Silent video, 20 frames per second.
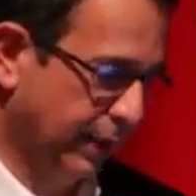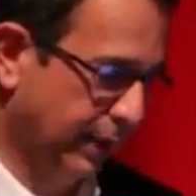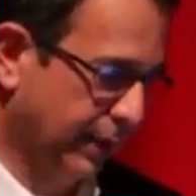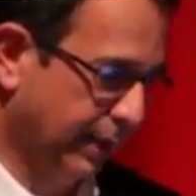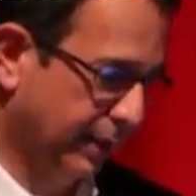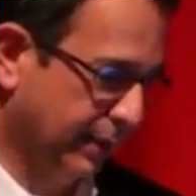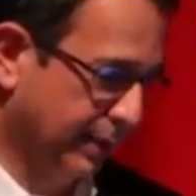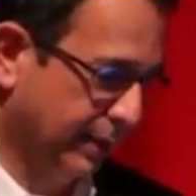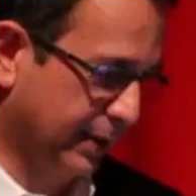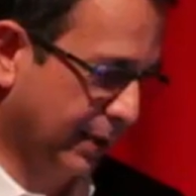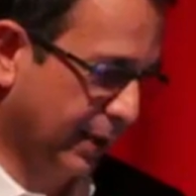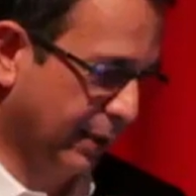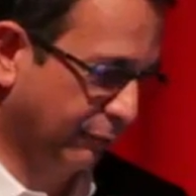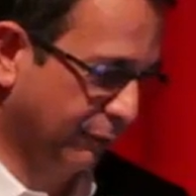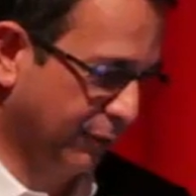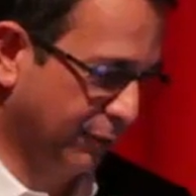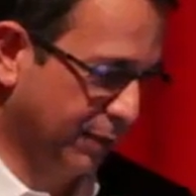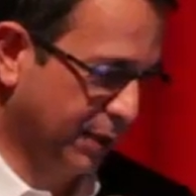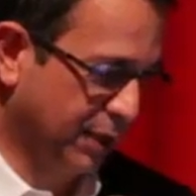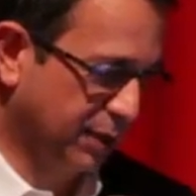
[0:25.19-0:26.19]
And
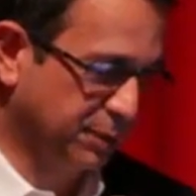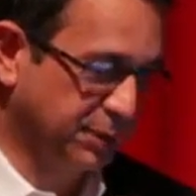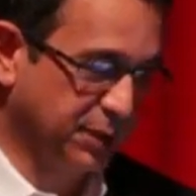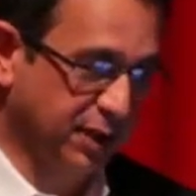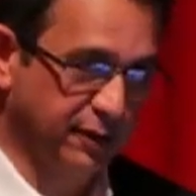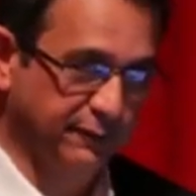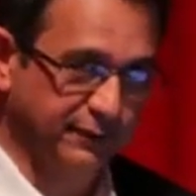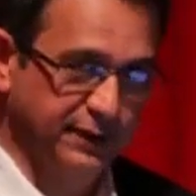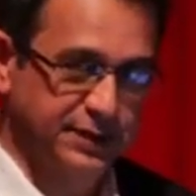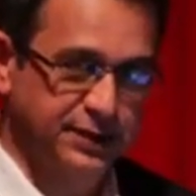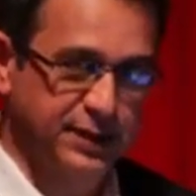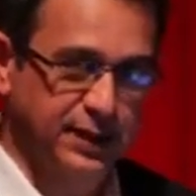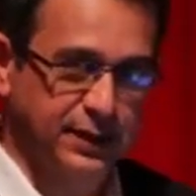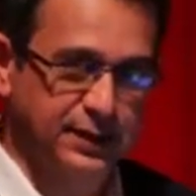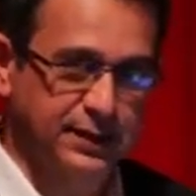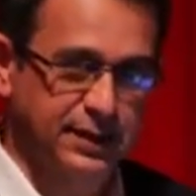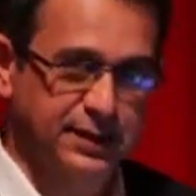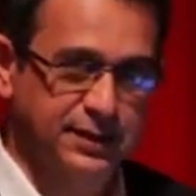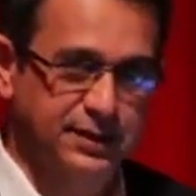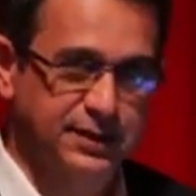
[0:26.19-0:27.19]
we've been observers
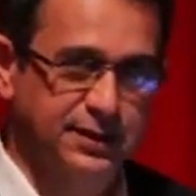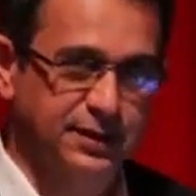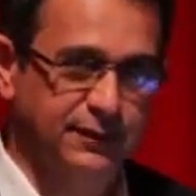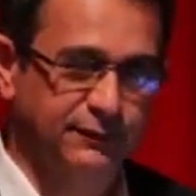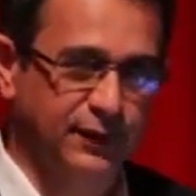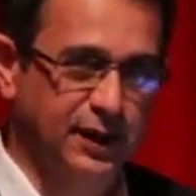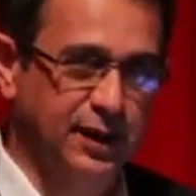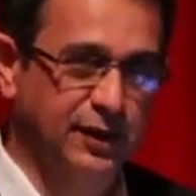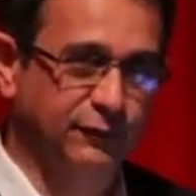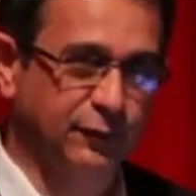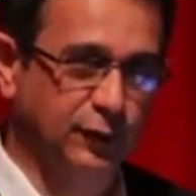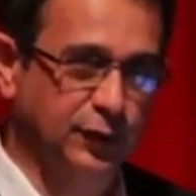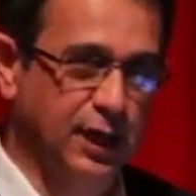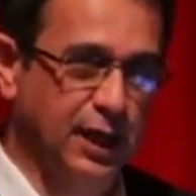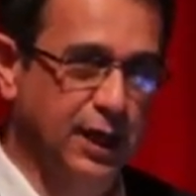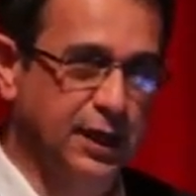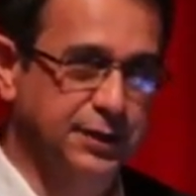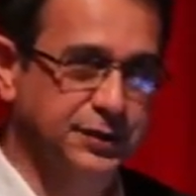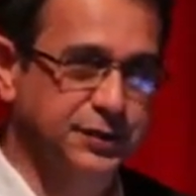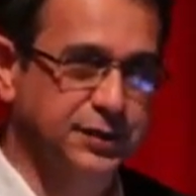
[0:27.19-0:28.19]
in this field for the
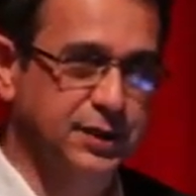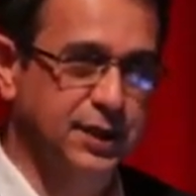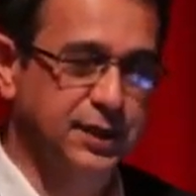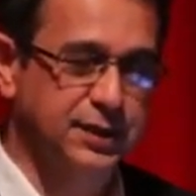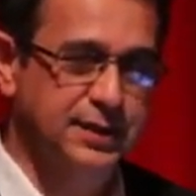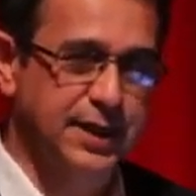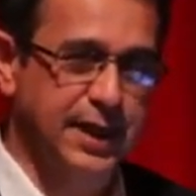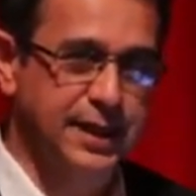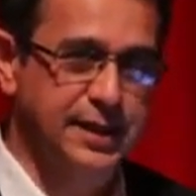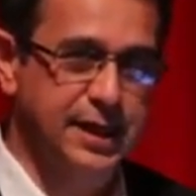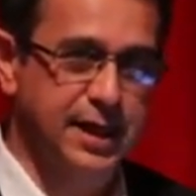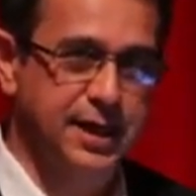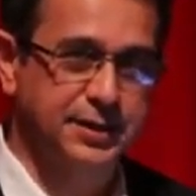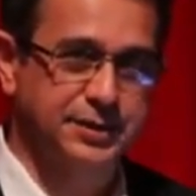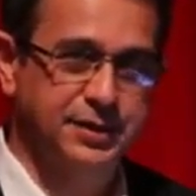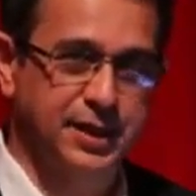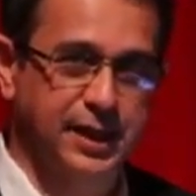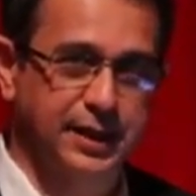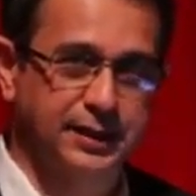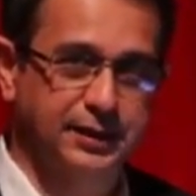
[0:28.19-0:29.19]
last 10
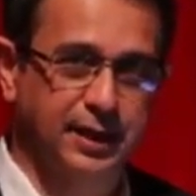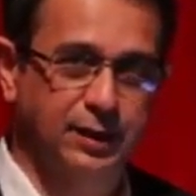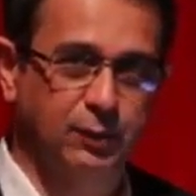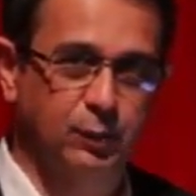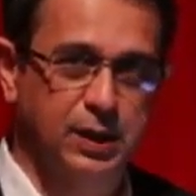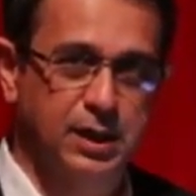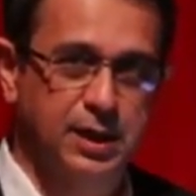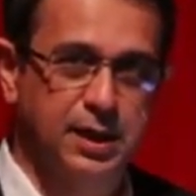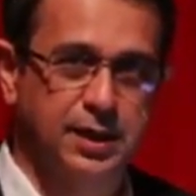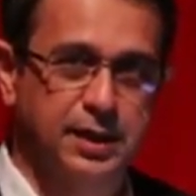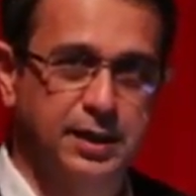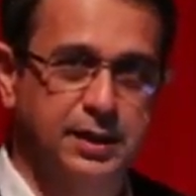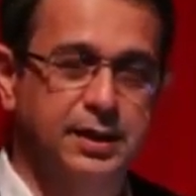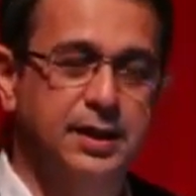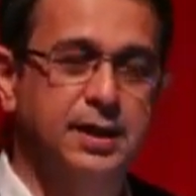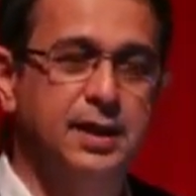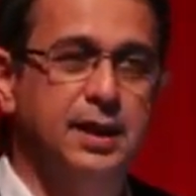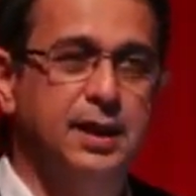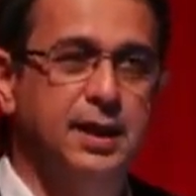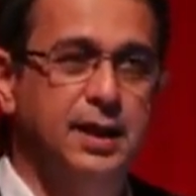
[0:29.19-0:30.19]
years, and I think we learn
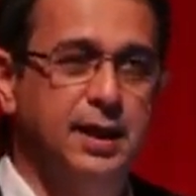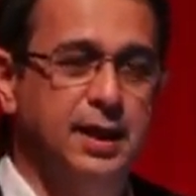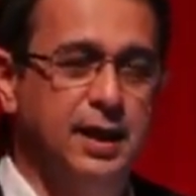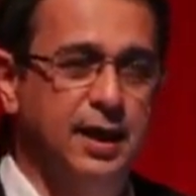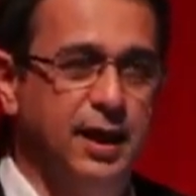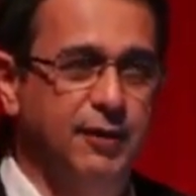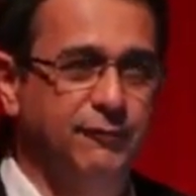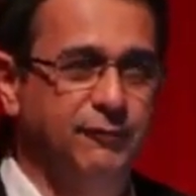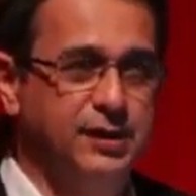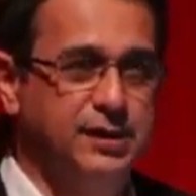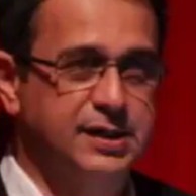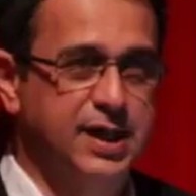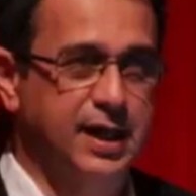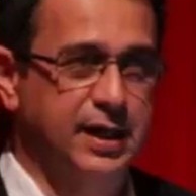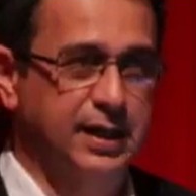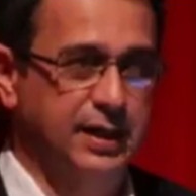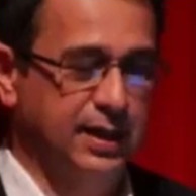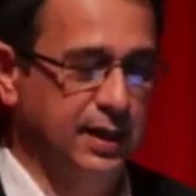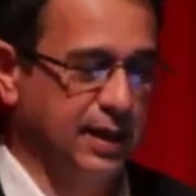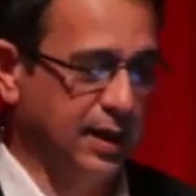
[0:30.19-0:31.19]
every
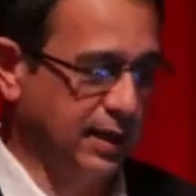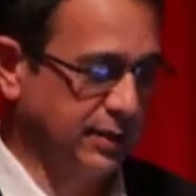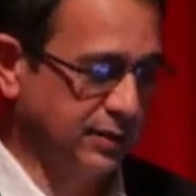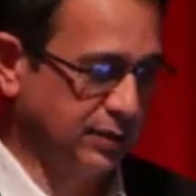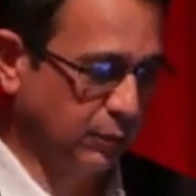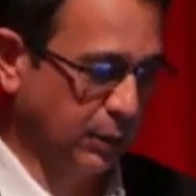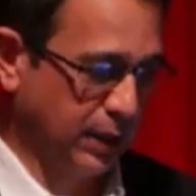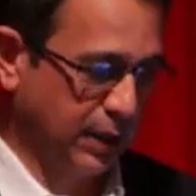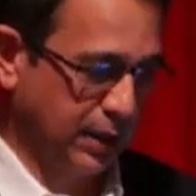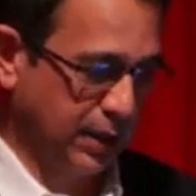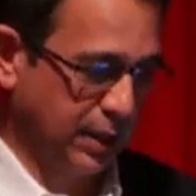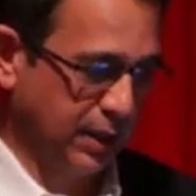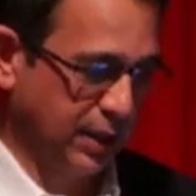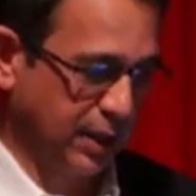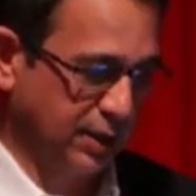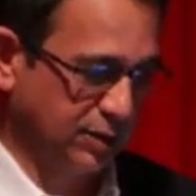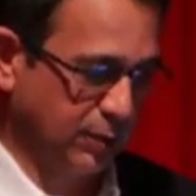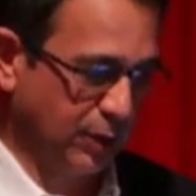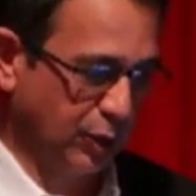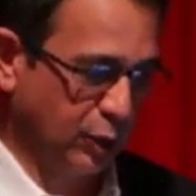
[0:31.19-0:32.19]
day as we
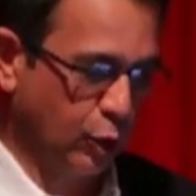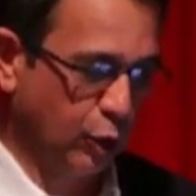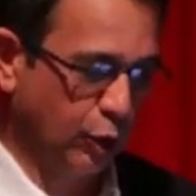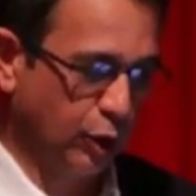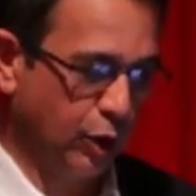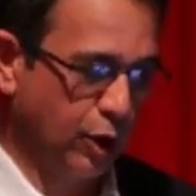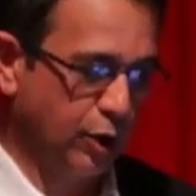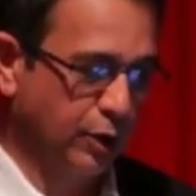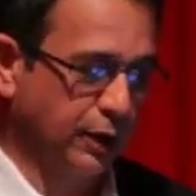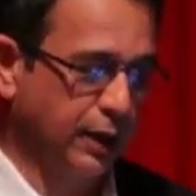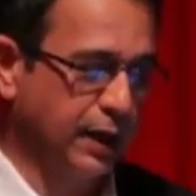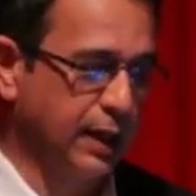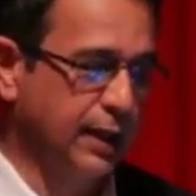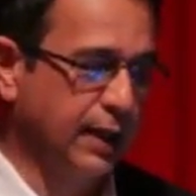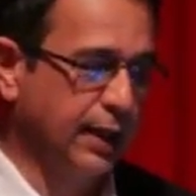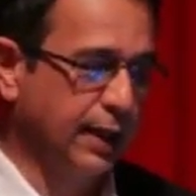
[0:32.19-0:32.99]
go along.